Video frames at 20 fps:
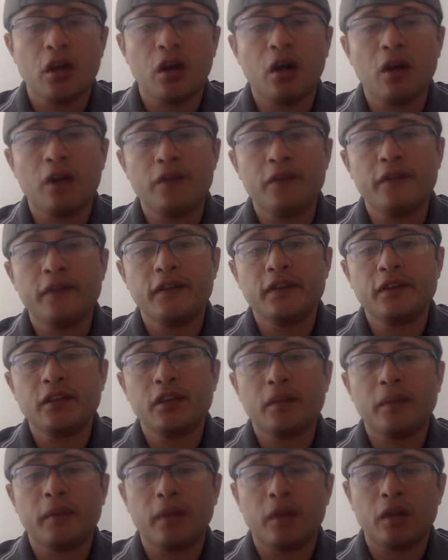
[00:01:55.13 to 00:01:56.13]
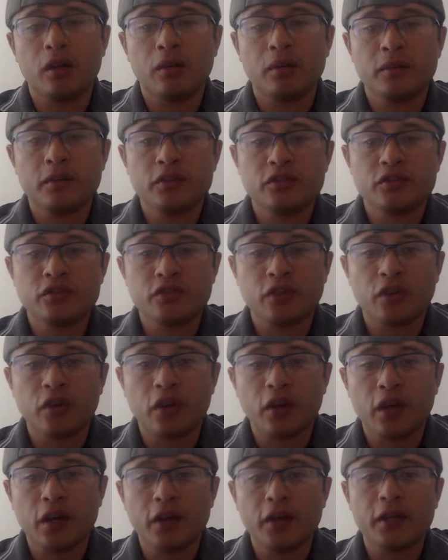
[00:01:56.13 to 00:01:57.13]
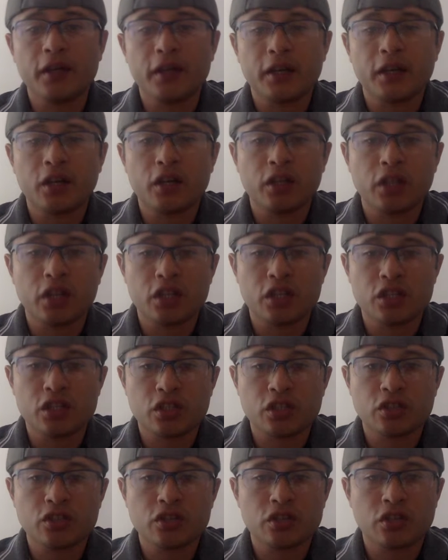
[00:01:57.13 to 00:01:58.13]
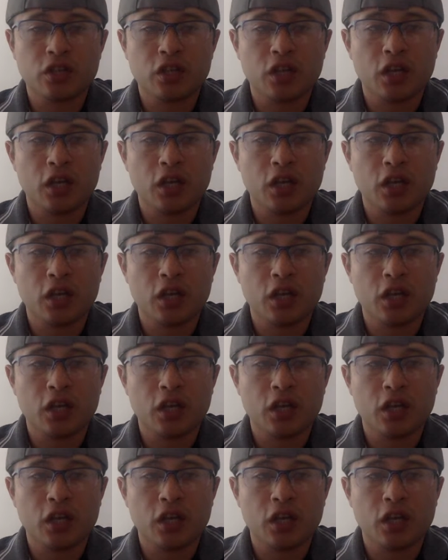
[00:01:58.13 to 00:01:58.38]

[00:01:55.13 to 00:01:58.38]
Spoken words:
often develop stronger connections,